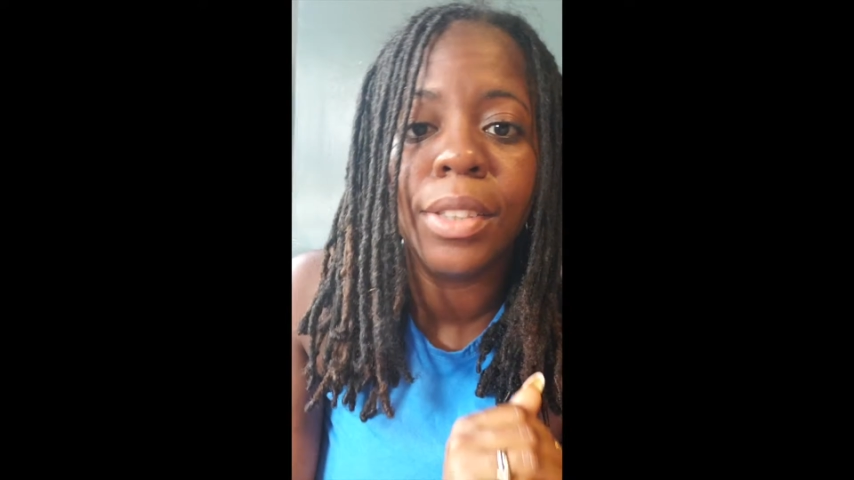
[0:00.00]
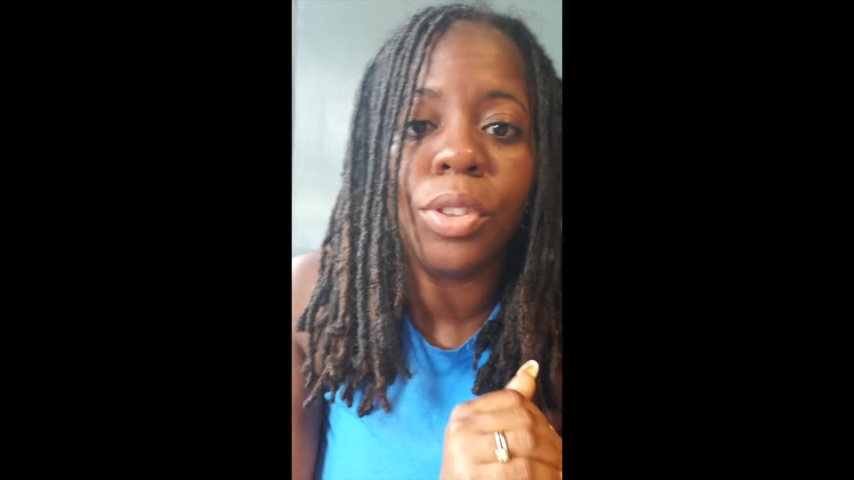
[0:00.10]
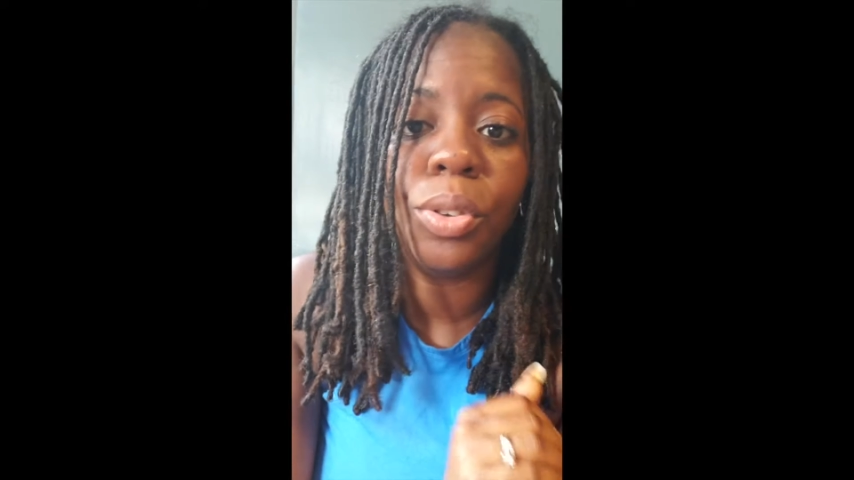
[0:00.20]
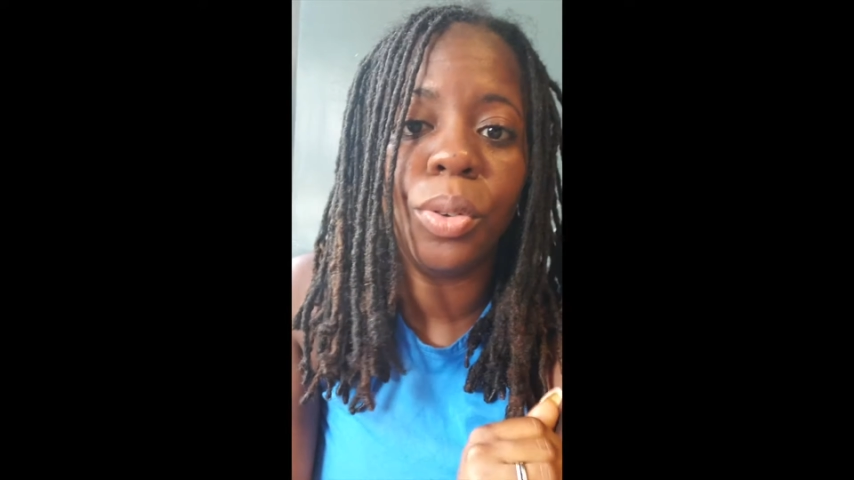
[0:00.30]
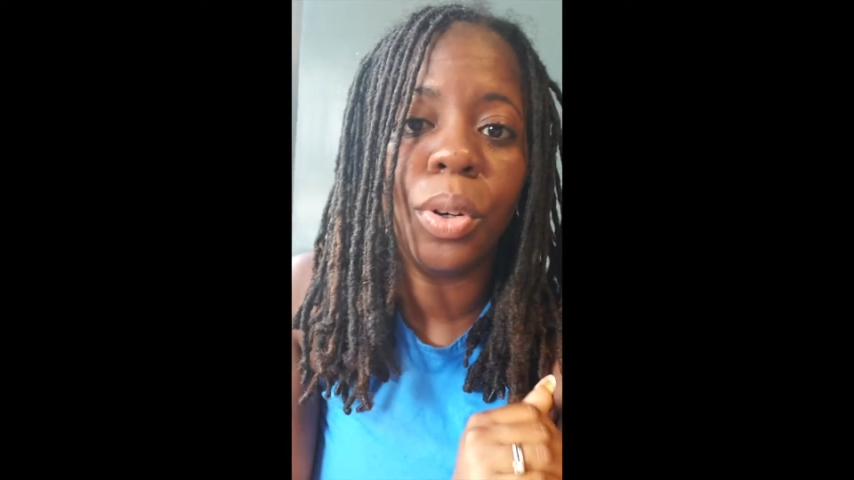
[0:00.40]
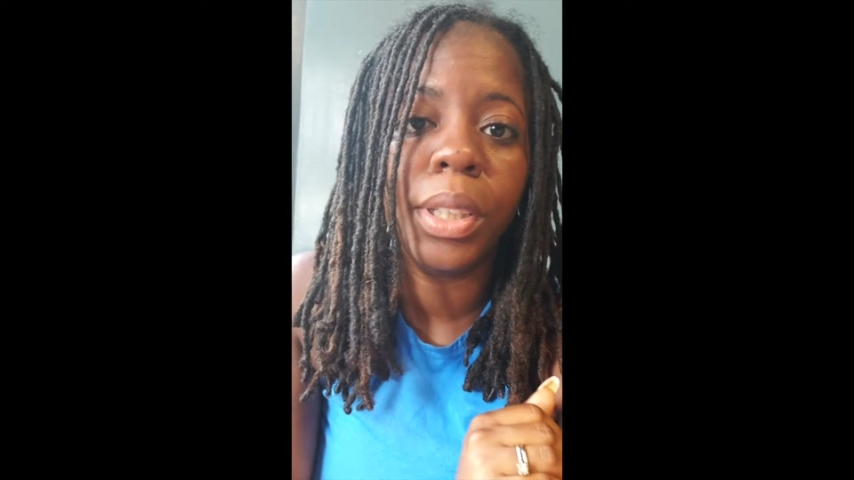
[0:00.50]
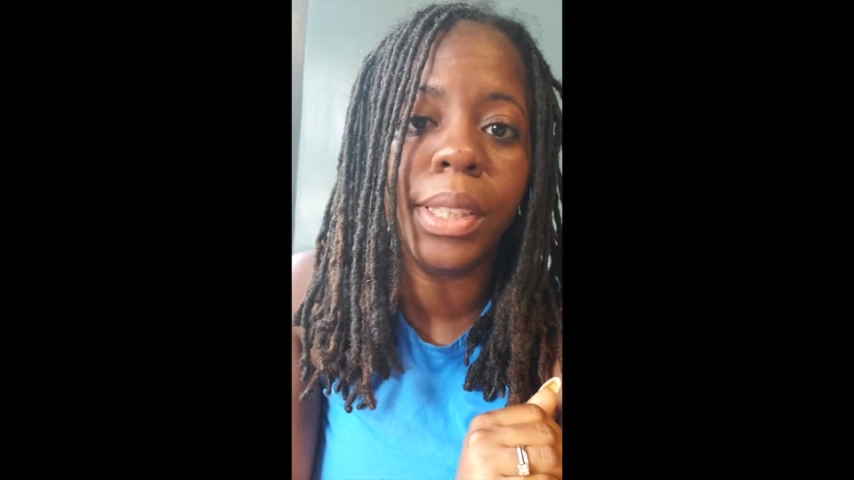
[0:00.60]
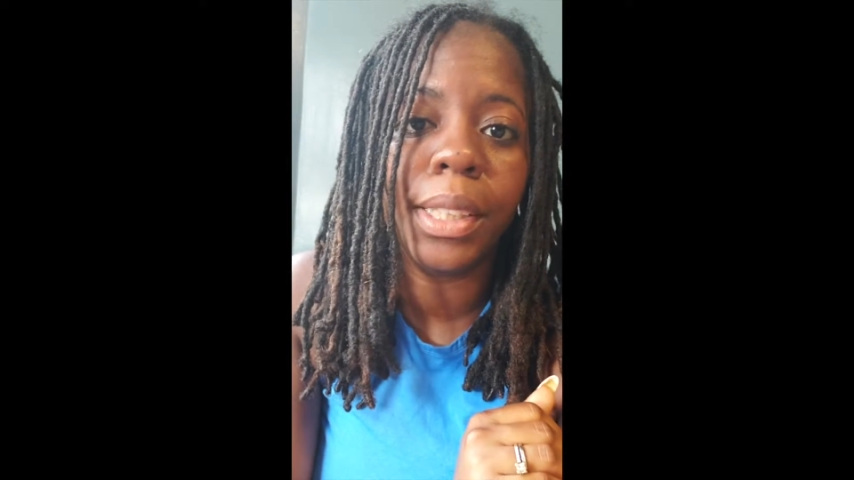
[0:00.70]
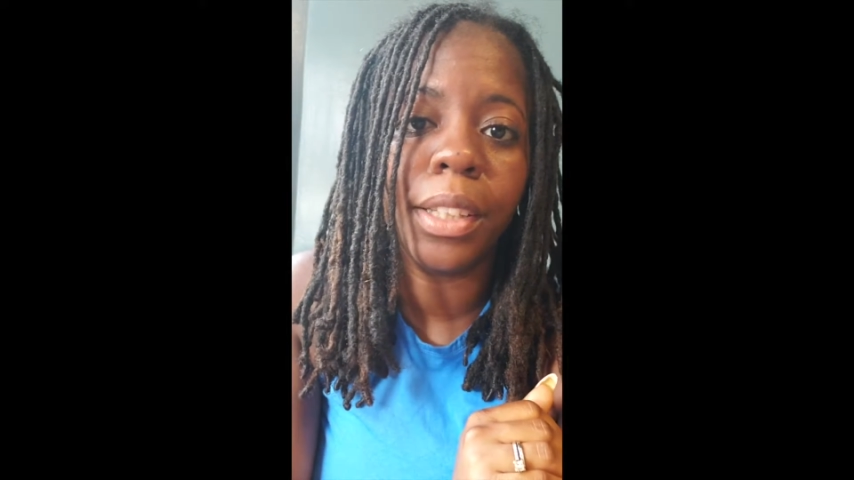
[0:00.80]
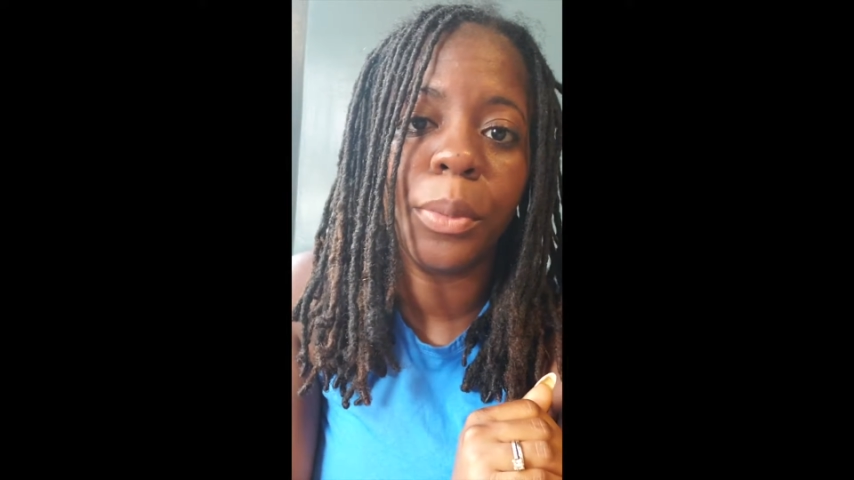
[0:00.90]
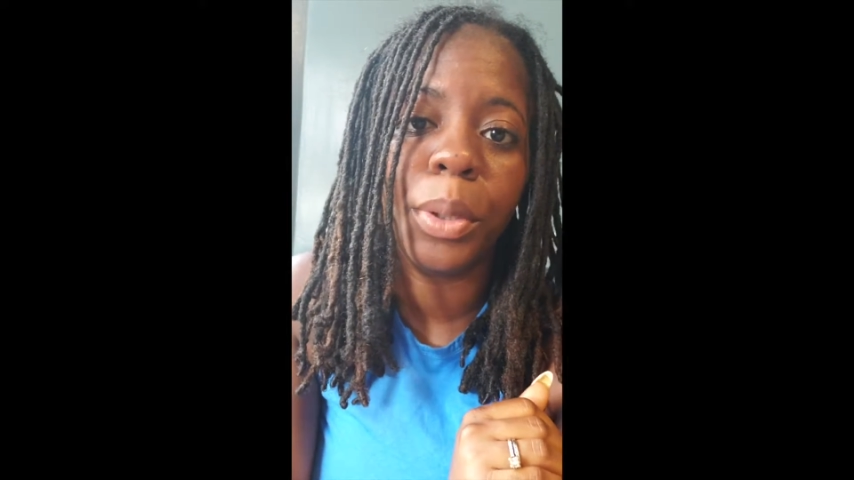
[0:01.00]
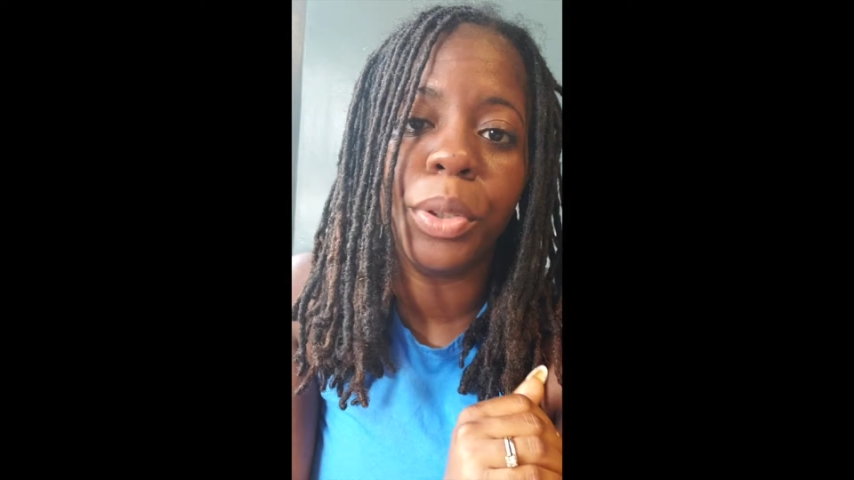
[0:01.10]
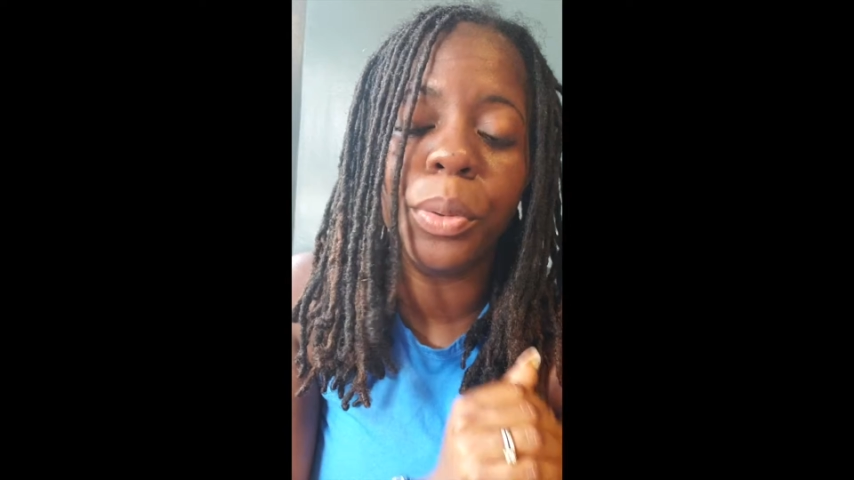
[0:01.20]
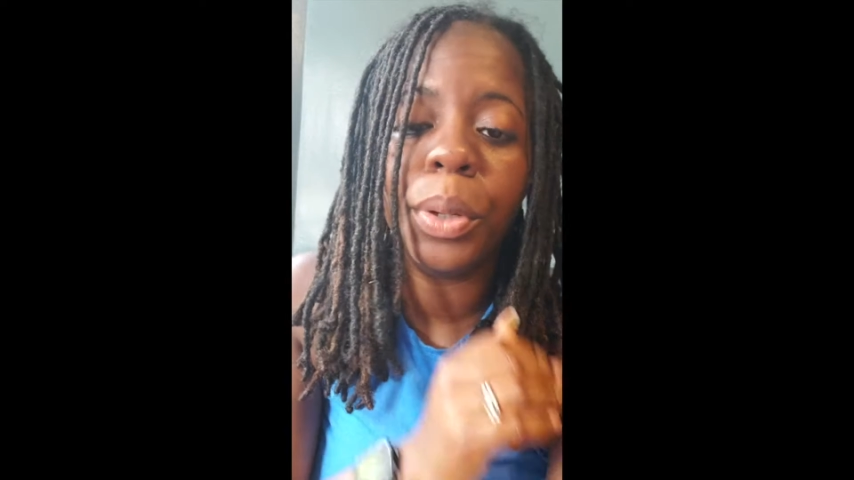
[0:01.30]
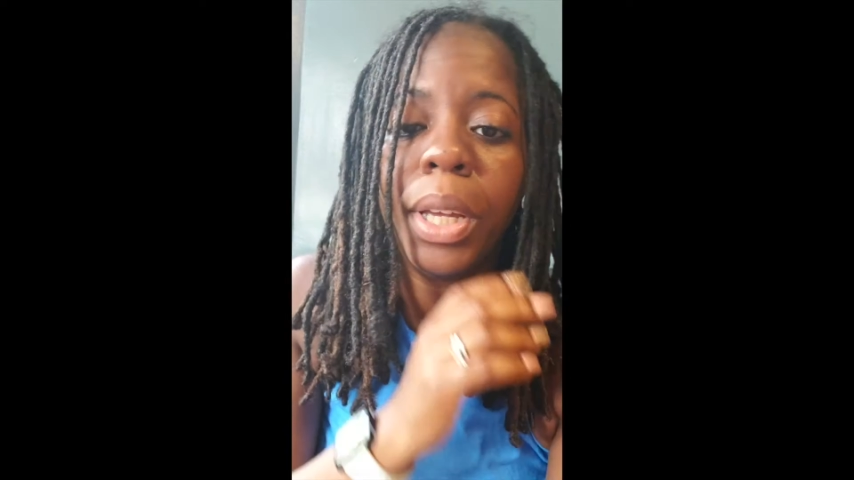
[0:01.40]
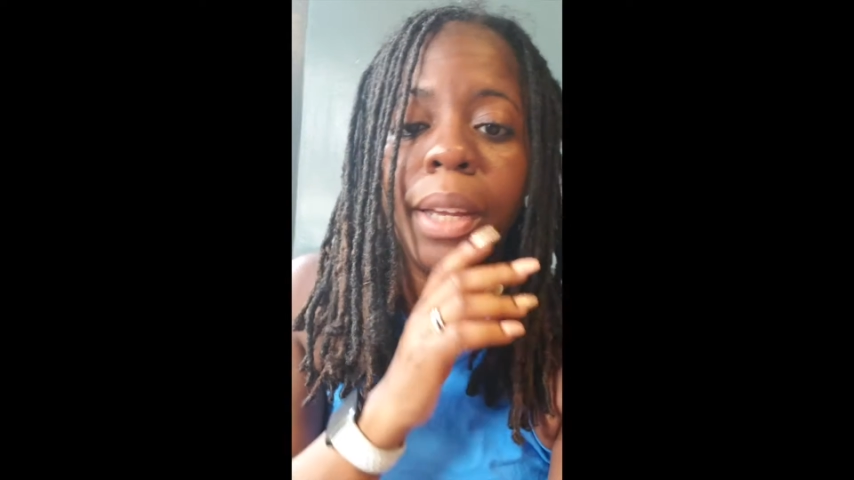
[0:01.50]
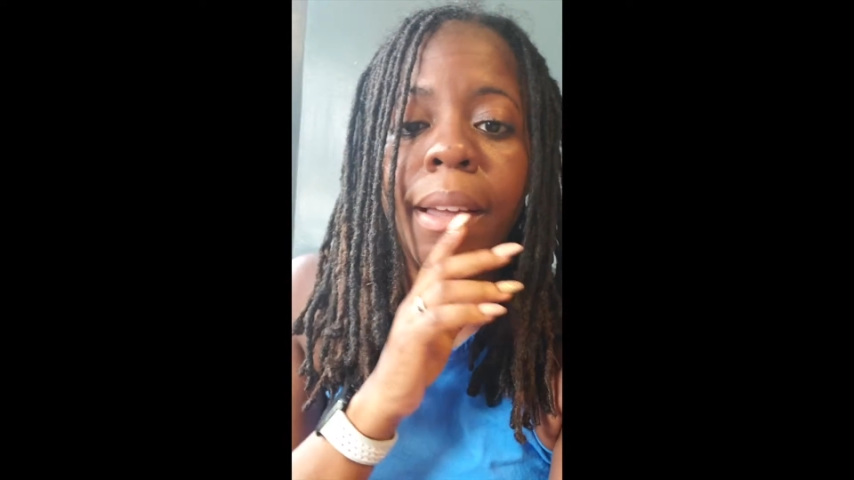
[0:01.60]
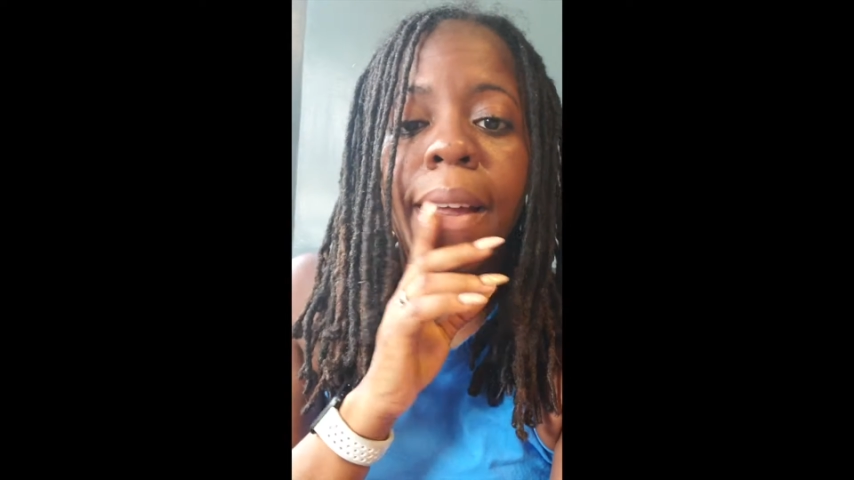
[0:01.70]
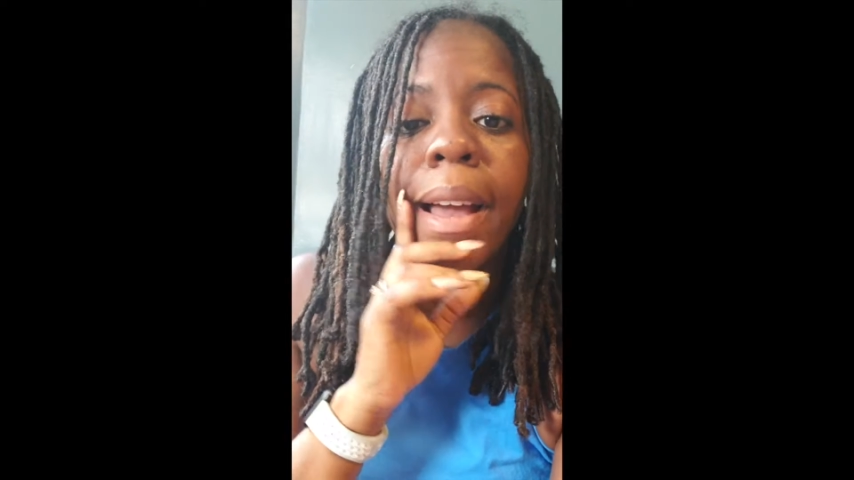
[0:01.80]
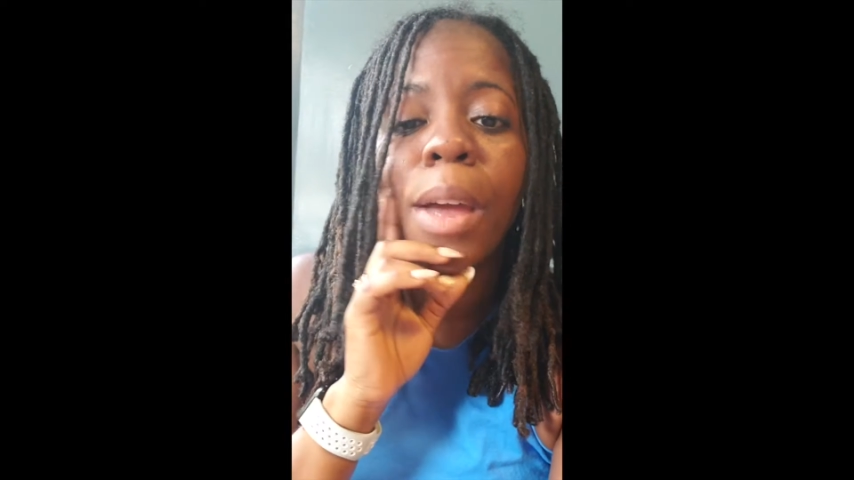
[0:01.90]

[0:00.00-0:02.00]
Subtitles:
to do all these things that we're doing.